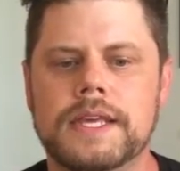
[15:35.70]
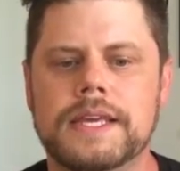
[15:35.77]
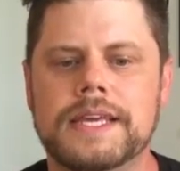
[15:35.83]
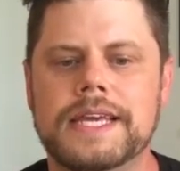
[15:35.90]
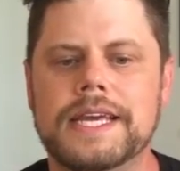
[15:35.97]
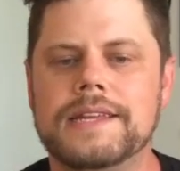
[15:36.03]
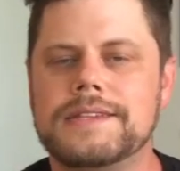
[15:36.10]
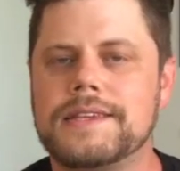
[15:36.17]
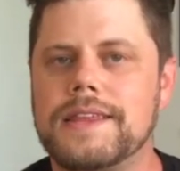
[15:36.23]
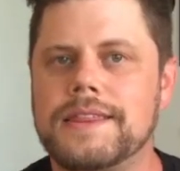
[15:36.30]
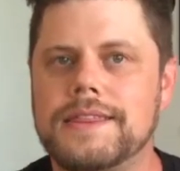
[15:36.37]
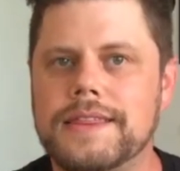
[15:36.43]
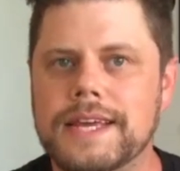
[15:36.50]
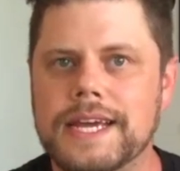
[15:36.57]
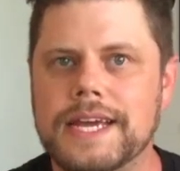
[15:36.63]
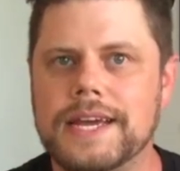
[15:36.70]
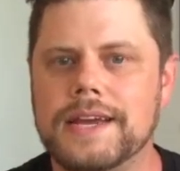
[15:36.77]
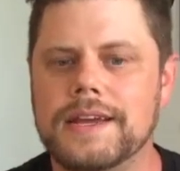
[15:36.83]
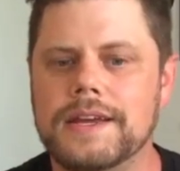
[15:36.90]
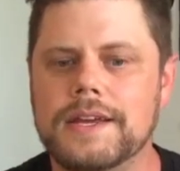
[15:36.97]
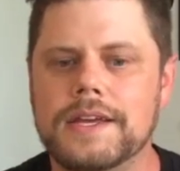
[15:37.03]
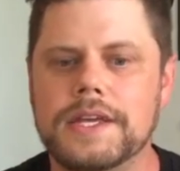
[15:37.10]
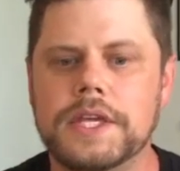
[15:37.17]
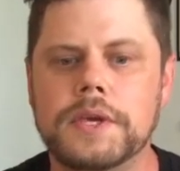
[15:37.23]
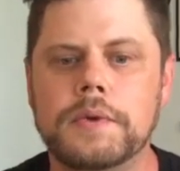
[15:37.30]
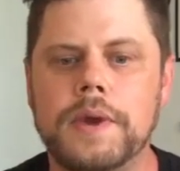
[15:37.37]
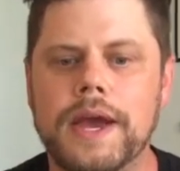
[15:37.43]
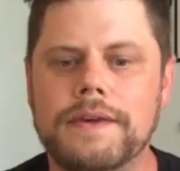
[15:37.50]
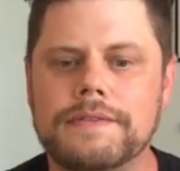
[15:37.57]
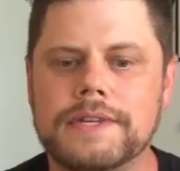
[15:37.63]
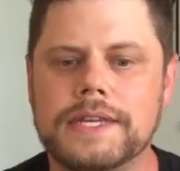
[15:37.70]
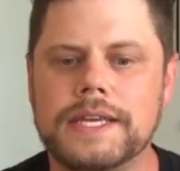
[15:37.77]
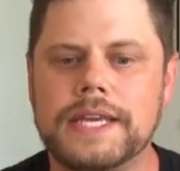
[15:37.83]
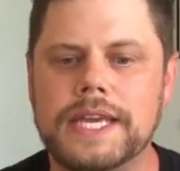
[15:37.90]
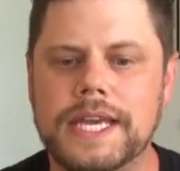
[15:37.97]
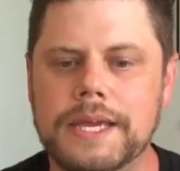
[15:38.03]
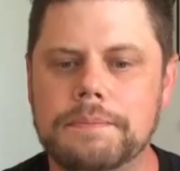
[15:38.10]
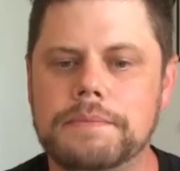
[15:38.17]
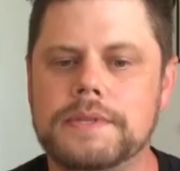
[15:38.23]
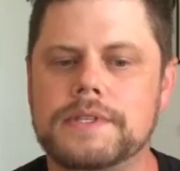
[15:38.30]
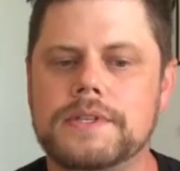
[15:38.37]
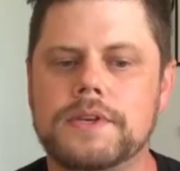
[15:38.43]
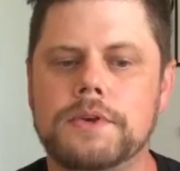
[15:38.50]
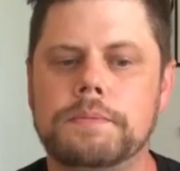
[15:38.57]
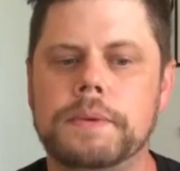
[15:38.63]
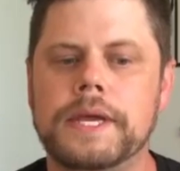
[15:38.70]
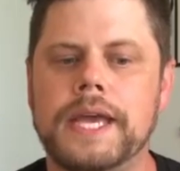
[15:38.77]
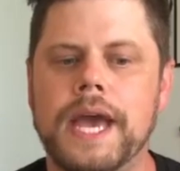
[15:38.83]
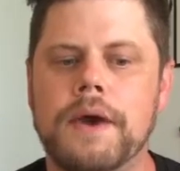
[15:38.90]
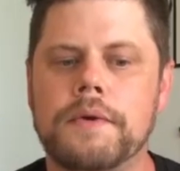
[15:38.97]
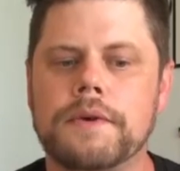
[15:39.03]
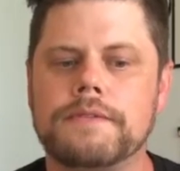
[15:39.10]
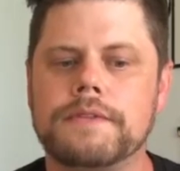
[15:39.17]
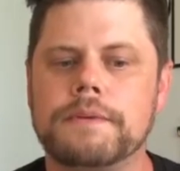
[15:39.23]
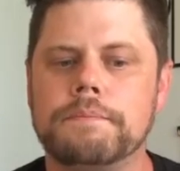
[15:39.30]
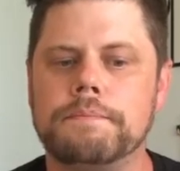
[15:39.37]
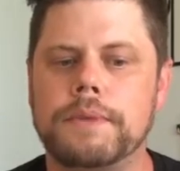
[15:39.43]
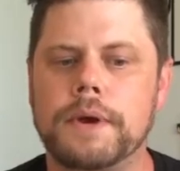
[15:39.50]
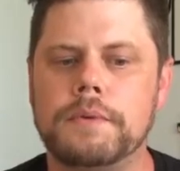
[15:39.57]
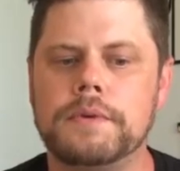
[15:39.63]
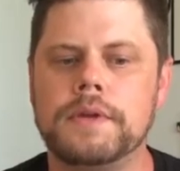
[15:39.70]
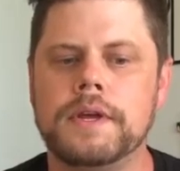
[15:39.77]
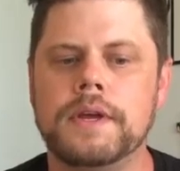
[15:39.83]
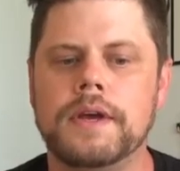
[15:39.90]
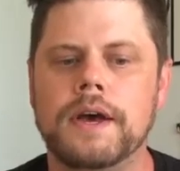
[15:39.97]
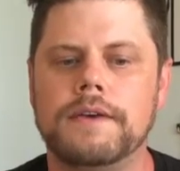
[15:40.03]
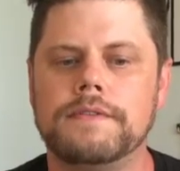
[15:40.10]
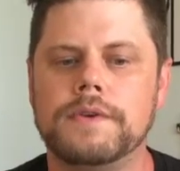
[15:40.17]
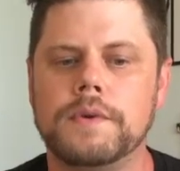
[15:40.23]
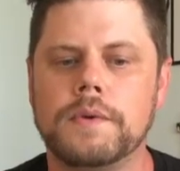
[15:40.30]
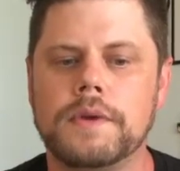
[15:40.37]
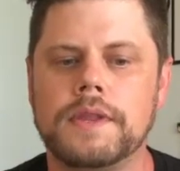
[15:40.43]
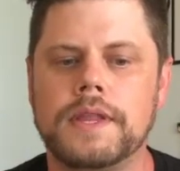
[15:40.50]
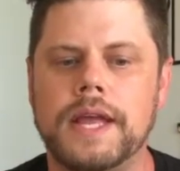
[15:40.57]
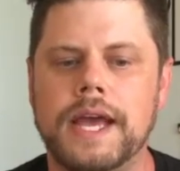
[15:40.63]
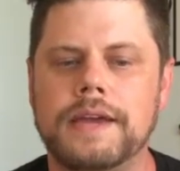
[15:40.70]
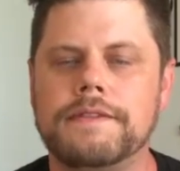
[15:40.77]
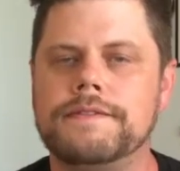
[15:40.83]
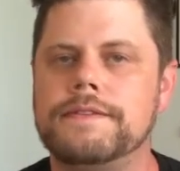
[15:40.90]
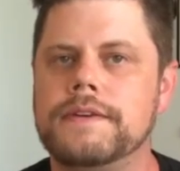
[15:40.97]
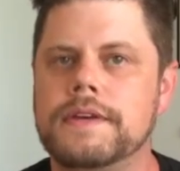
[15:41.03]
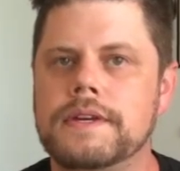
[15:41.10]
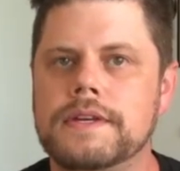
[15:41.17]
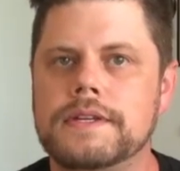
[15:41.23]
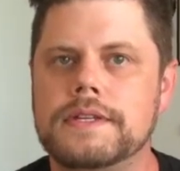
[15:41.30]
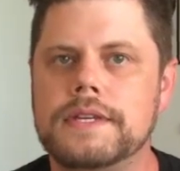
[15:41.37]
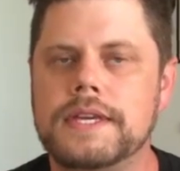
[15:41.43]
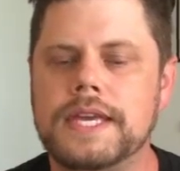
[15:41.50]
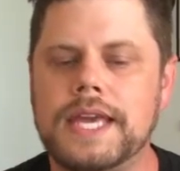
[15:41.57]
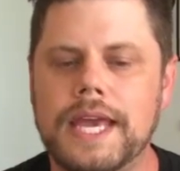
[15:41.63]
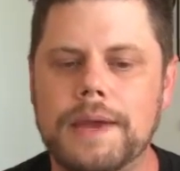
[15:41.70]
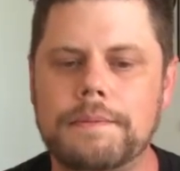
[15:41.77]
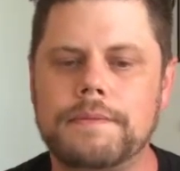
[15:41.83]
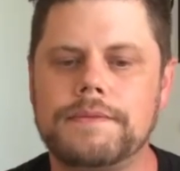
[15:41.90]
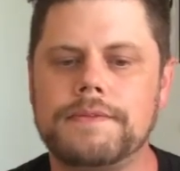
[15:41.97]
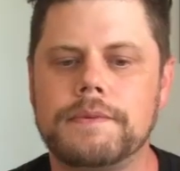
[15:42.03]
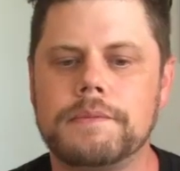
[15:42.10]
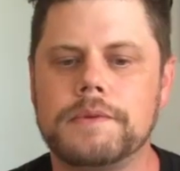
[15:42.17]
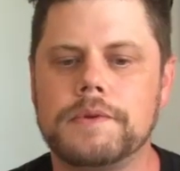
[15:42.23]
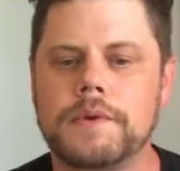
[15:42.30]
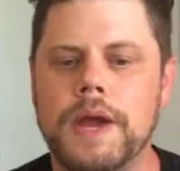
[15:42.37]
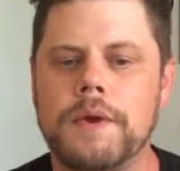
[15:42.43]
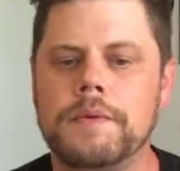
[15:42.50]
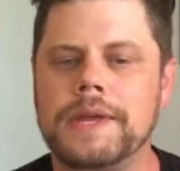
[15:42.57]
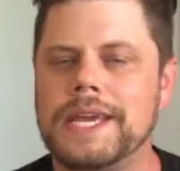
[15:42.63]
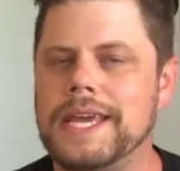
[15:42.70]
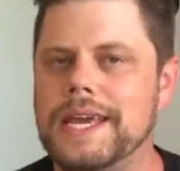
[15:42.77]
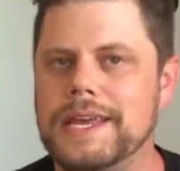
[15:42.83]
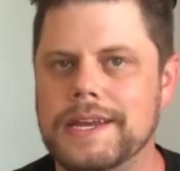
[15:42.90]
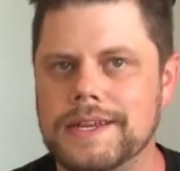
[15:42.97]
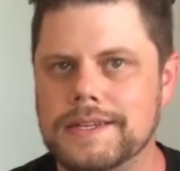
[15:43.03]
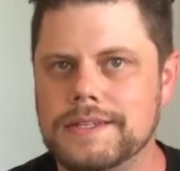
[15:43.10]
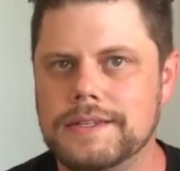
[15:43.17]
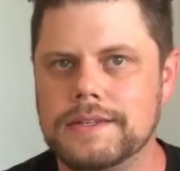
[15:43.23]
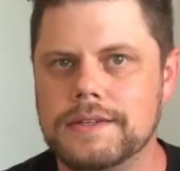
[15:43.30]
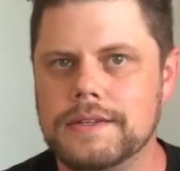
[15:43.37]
It is a thing you have to keep scooping out of the boat of your life to keep from drowning in it.